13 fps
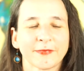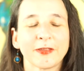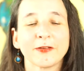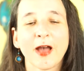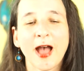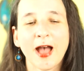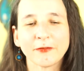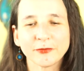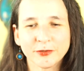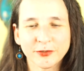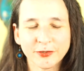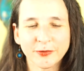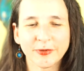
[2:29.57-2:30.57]
You have to
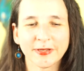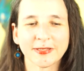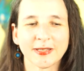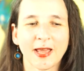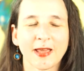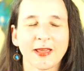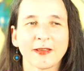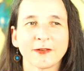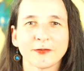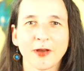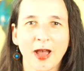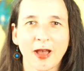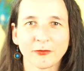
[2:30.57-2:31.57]
do it and
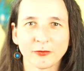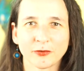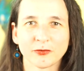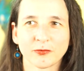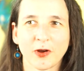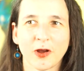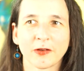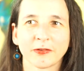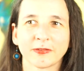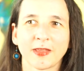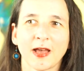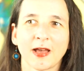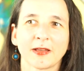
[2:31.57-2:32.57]
you have to trust
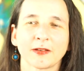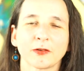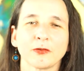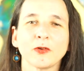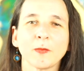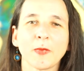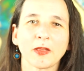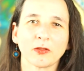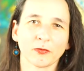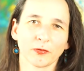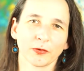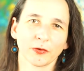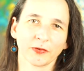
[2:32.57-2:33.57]
that you make the
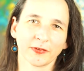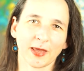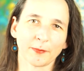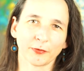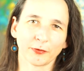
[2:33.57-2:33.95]
first step,